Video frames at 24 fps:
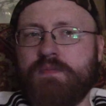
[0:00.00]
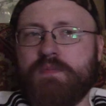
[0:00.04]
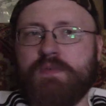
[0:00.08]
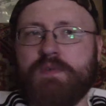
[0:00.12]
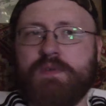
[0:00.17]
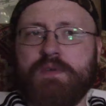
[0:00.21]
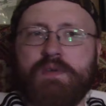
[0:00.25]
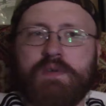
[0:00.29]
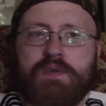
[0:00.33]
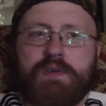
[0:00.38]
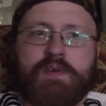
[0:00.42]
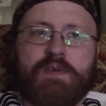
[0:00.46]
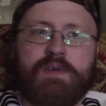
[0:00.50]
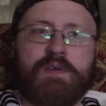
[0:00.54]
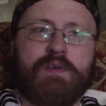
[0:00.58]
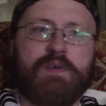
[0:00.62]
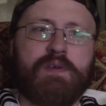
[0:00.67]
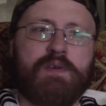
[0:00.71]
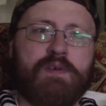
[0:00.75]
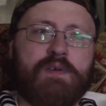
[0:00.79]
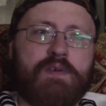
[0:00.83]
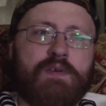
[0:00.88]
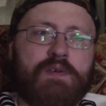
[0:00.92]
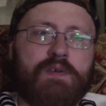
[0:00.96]

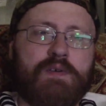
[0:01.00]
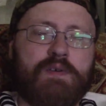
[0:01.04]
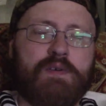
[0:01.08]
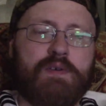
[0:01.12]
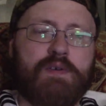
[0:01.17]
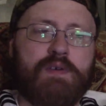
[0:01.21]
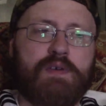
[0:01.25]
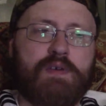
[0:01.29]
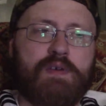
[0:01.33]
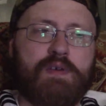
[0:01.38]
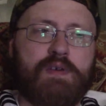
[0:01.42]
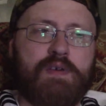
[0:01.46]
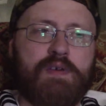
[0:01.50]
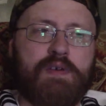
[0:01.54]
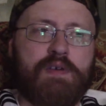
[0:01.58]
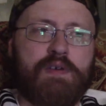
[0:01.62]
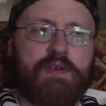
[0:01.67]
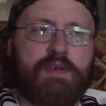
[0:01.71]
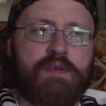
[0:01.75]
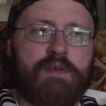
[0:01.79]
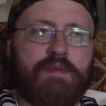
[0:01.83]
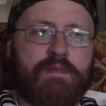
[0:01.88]
No one is speaking in this clip.